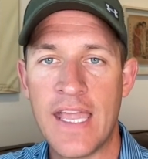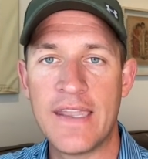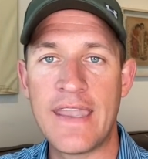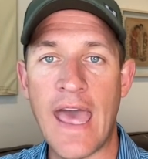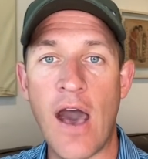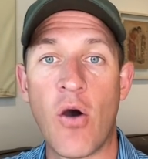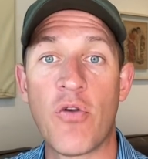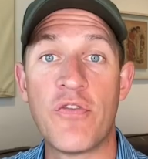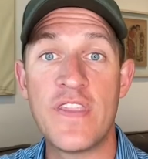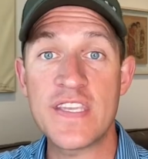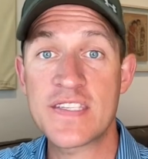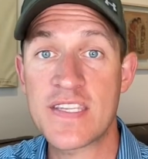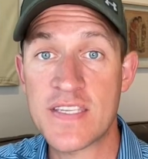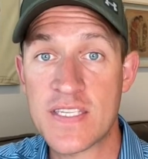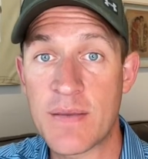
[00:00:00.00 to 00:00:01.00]
Now,
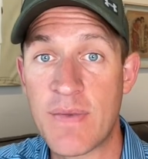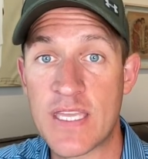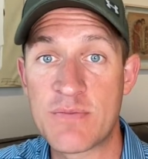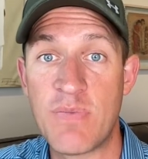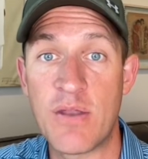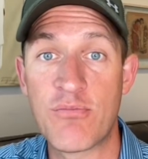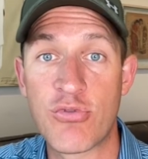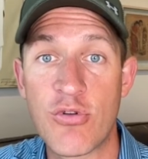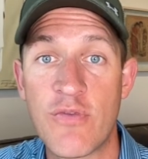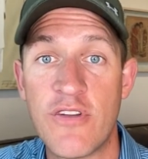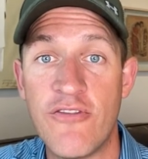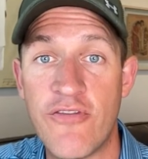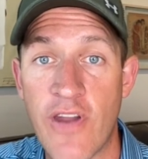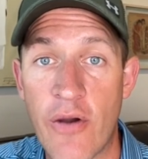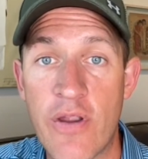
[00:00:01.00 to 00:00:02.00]
this system has been
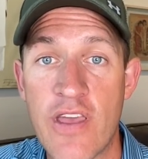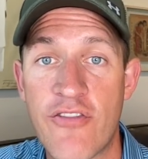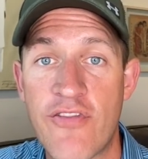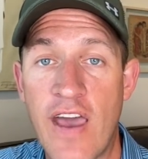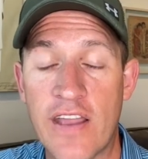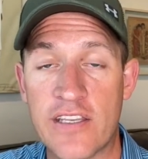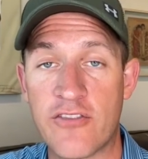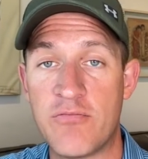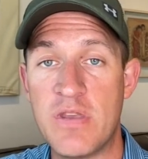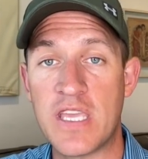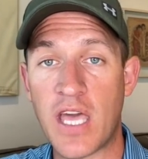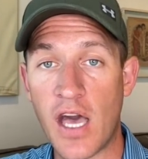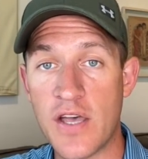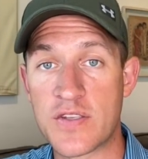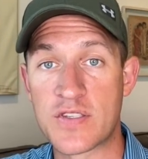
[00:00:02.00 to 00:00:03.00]
proven very effective
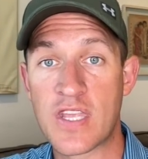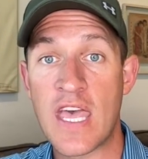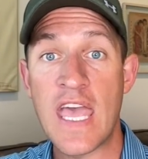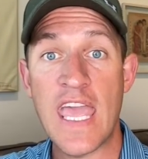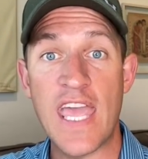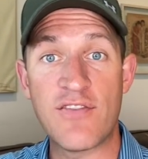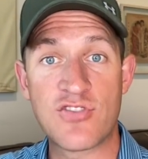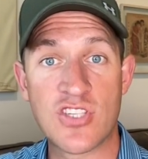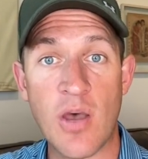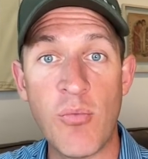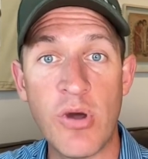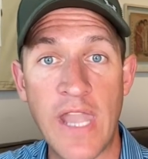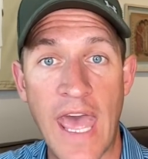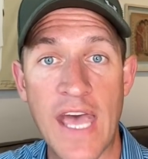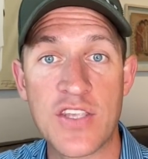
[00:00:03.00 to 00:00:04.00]
because if
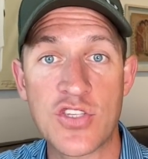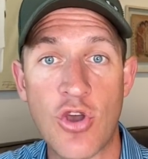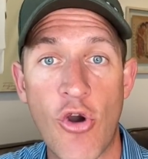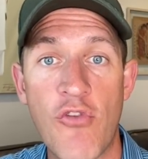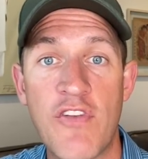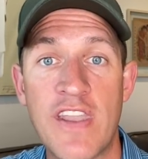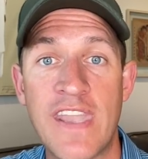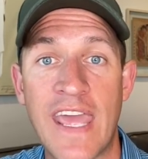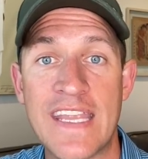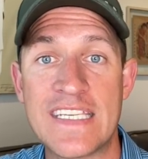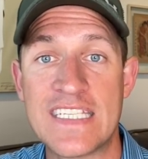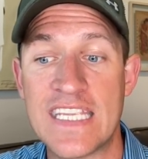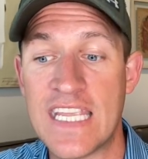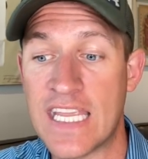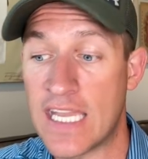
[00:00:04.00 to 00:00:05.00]
someone has
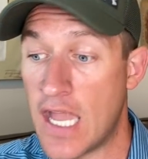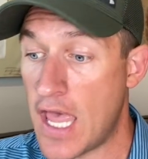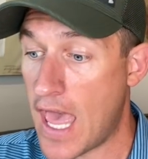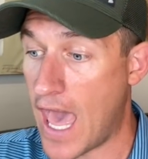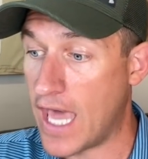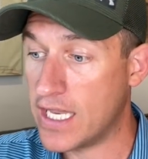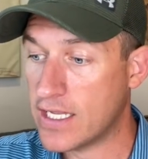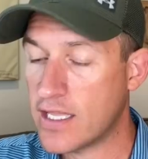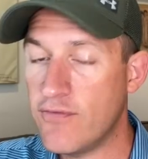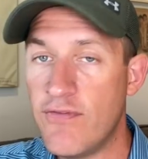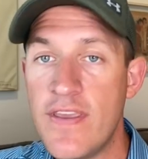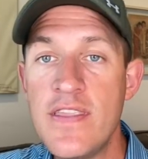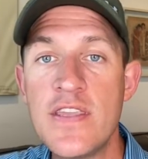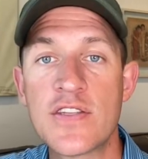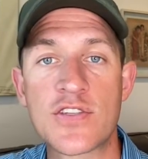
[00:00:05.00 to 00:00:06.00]
COVID-19 at a
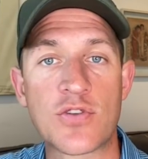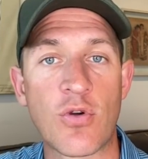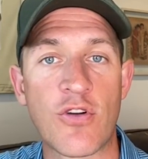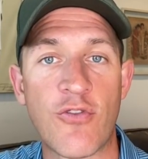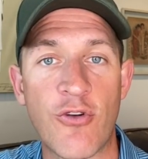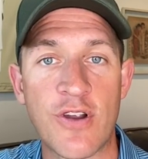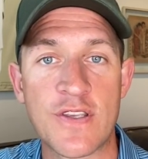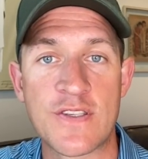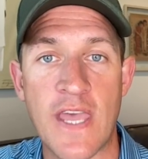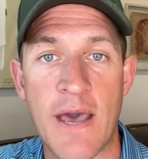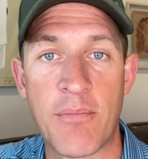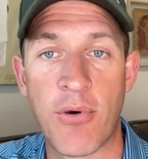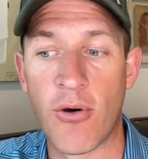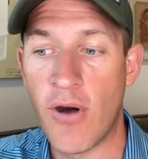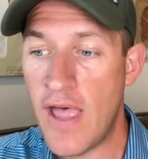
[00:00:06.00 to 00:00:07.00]
convenience store, for
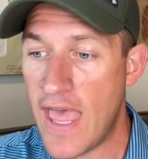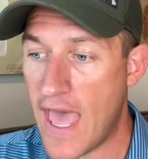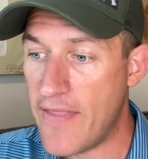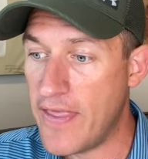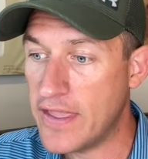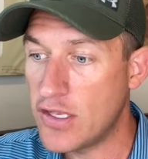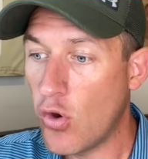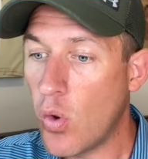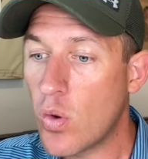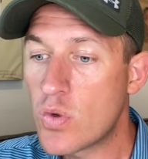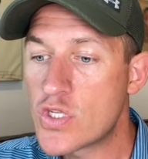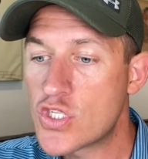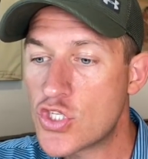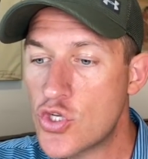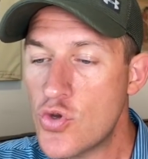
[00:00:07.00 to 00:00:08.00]
example, and they know it
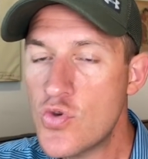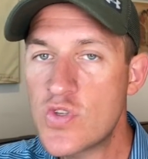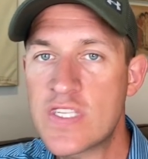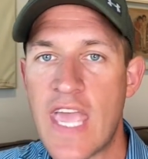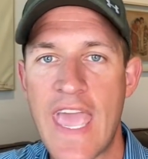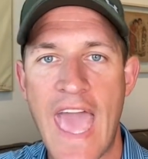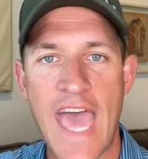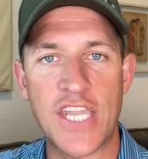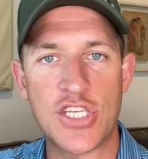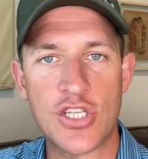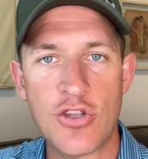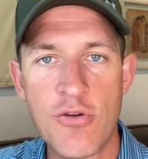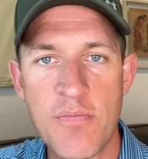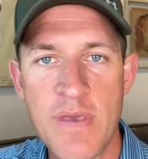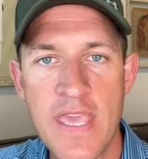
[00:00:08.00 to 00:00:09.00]
was Tuesday at
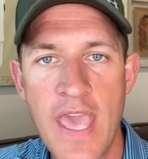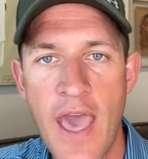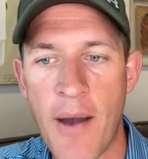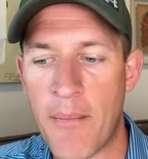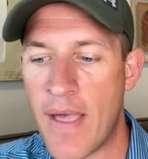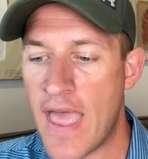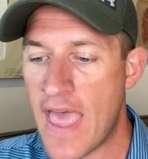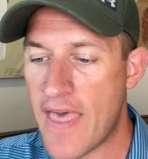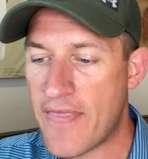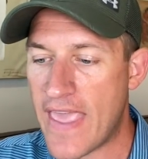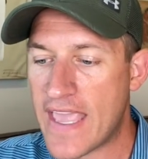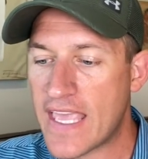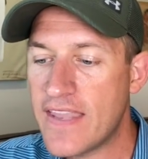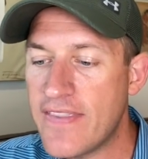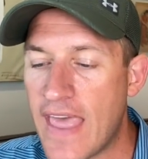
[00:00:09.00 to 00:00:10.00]
2 p.m.,
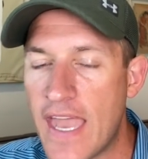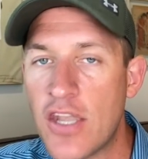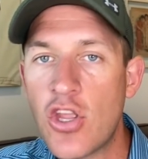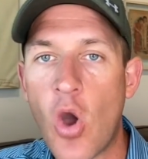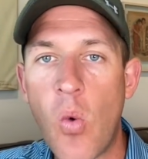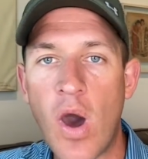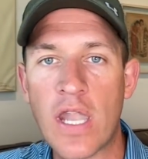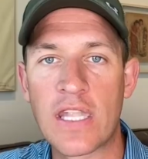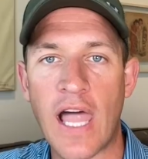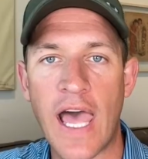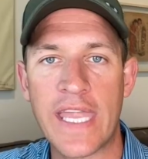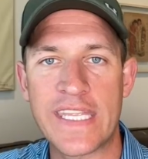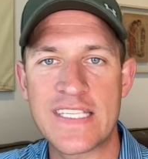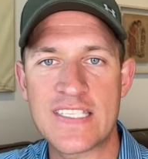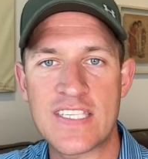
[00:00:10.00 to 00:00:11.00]
they can then go
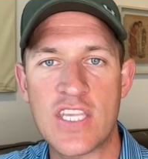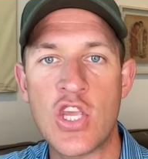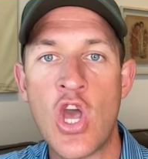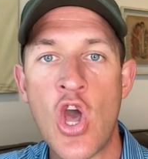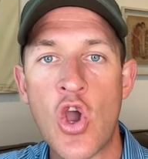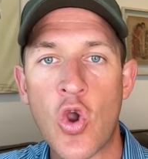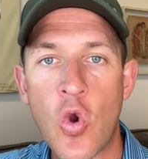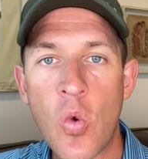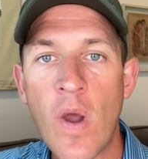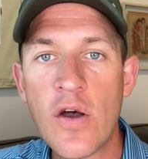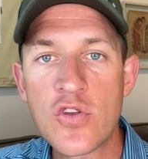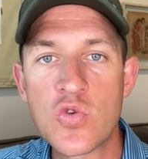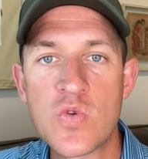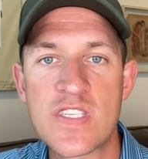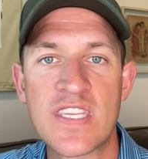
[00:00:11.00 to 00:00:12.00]
online and see who
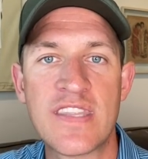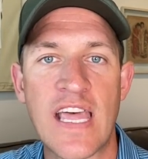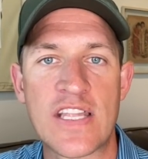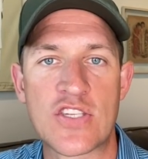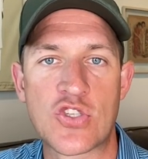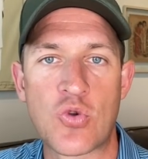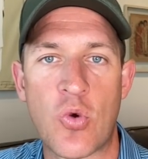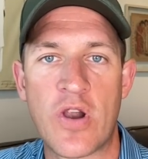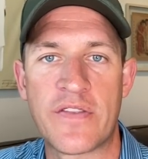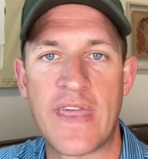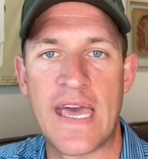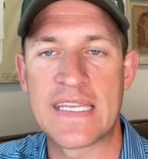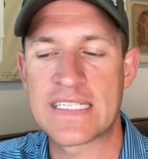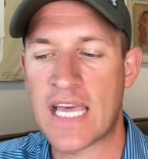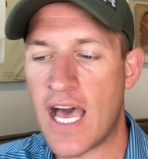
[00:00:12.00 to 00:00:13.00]
else was in that store at
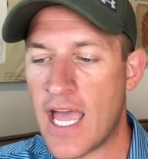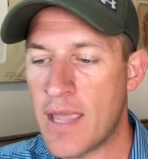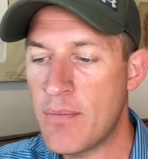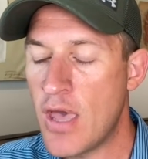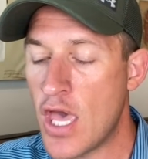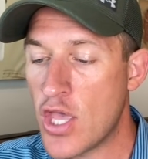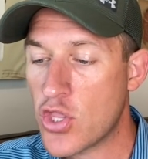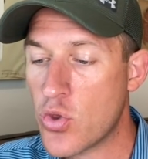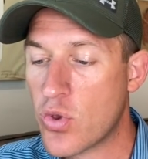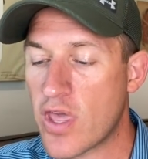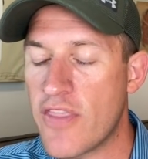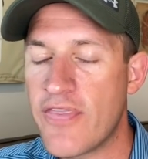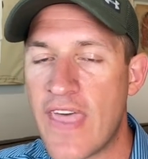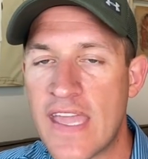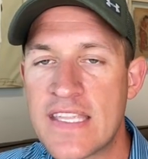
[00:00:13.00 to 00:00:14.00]
that time. You
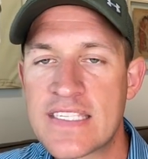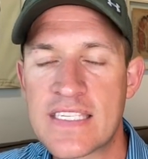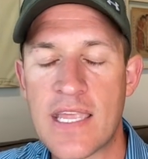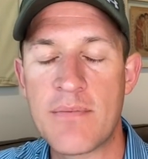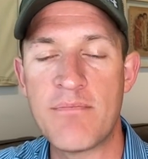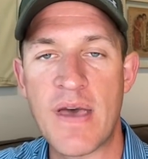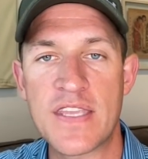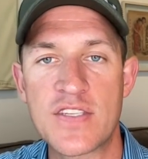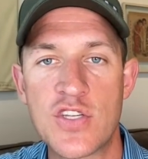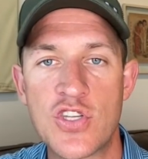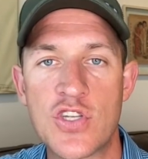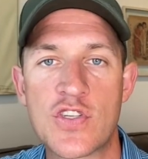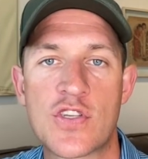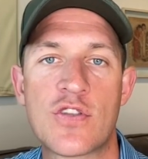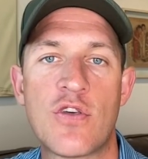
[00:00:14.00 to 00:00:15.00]
can then send
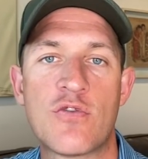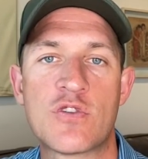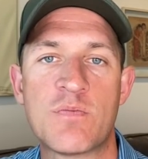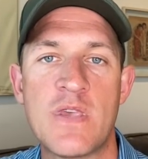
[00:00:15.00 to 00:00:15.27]
messages to those